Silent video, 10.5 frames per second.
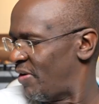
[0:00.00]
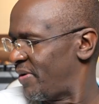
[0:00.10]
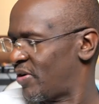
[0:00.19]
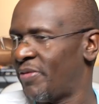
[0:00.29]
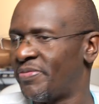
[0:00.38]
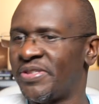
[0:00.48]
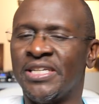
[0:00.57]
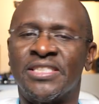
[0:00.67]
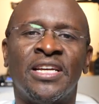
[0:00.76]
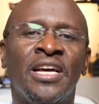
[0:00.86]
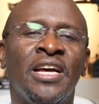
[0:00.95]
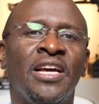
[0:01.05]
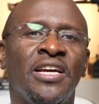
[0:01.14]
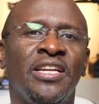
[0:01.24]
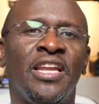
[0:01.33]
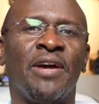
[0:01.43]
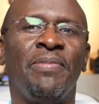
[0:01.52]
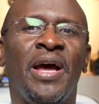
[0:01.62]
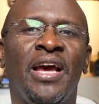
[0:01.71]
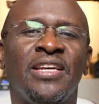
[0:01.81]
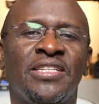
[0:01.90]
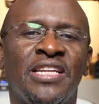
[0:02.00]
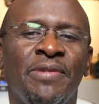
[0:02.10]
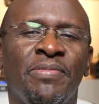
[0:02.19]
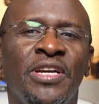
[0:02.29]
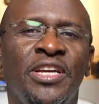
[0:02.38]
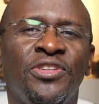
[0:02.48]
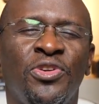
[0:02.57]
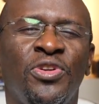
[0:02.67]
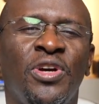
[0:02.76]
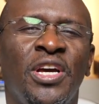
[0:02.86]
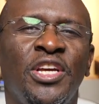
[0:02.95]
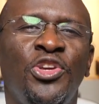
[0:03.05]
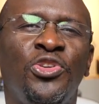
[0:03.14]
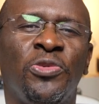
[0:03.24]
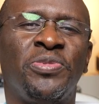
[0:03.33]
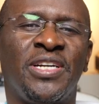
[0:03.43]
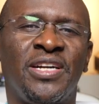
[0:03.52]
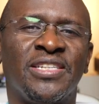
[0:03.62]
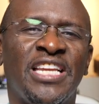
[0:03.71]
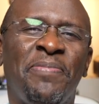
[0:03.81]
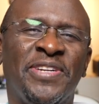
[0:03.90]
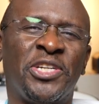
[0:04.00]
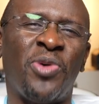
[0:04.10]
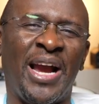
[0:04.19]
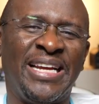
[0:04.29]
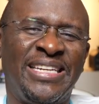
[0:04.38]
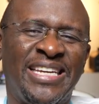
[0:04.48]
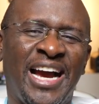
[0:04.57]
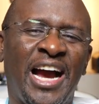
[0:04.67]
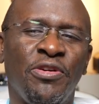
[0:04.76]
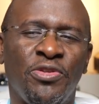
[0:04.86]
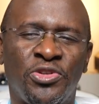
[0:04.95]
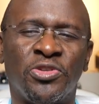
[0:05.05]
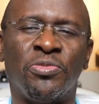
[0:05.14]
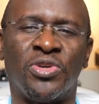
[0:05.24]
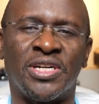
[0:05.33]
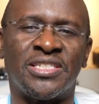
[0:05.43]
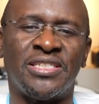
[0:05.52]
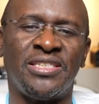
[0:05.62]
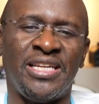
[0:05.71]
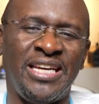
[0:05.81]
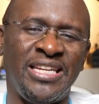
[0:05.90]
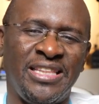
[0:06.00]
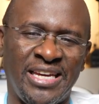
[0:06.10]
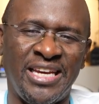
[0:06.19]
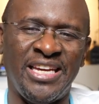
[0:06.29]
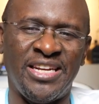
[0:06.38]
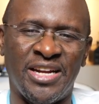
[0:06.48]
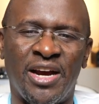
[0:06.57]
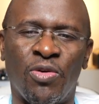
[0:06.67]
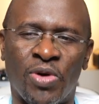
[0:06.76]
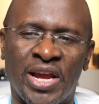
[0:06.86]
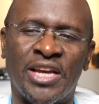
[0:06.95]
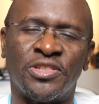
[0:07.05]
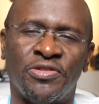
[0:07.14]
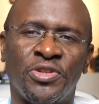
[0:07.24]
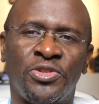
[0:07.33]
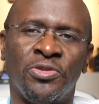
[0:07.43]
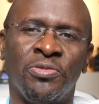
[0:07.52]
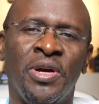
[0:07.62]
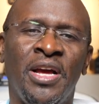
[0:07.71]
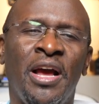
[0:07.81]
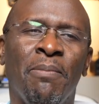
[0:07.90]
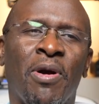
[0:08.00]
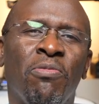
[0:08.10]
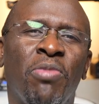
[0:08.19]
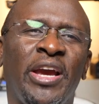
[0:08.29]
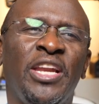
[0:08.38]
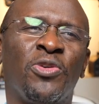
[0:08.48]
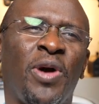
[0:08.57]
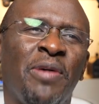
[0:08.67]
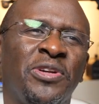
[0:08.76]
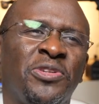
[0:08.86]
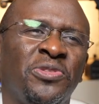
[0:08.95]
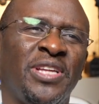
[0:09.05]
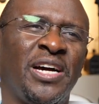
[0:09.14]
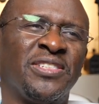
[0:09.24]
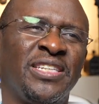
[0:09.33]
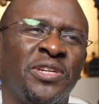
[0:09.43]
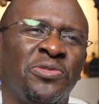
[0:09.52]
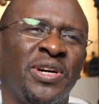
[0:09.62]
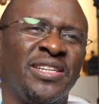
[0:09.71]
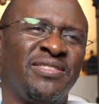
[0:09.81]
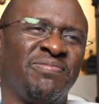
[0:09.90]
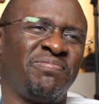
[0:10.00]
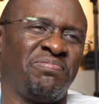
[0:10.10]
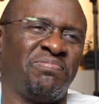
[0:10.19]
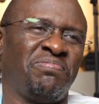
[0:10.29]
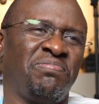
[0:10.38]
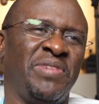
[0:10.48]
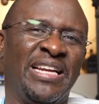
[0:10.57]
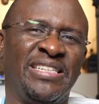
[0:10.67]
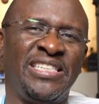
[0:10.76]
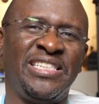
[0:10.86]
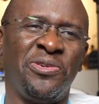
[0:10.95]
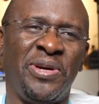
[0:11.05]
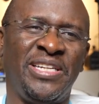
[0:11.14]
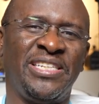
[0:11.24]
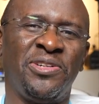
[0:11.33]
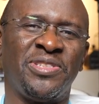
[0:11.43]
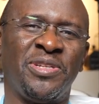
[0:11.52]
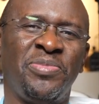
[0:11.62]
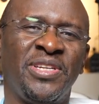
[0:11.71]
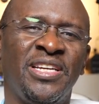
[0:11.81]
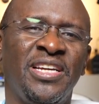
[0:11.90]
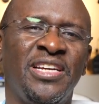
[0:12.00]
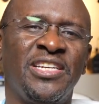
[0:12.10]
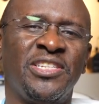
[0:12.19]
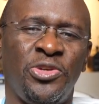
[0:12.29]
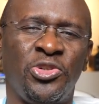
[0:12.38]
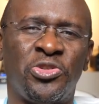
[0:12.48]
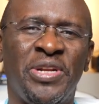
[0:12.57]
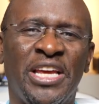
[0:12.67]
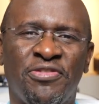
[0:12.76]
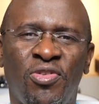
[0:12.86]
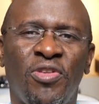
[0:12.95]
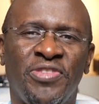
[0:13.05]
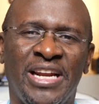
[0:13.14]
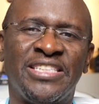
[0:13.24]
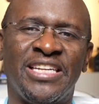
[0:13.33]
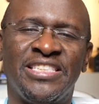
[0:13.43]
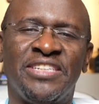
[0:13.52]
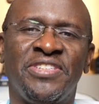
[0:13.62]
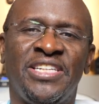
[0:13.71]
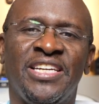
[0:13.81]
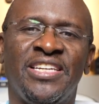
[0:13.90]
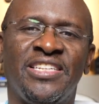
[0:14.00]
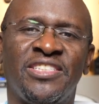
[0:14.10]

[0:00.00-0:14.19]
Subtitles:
Iko upstairs. Nikamnaye last time. Even YouTube Secrets. Ilipate tu idea how YouTube works. The inner workings of YouTube. Pakumbuke ilikuwa kama 2019 or 18 or something. So YouTube ina evolve, ina change every day.